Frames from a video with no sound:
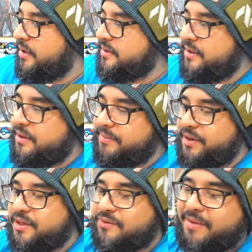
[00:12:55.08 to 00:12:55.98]
or not,
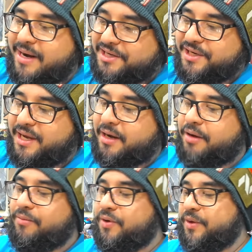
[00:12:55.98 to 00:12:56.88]
because we might actually get a lot
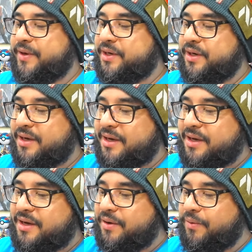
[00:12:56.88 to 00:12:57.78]
more than we
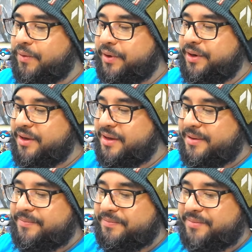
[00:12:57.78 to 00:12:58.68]
would.
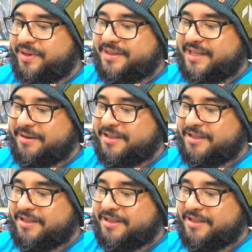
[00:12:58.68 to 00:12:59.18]
But at the same time, I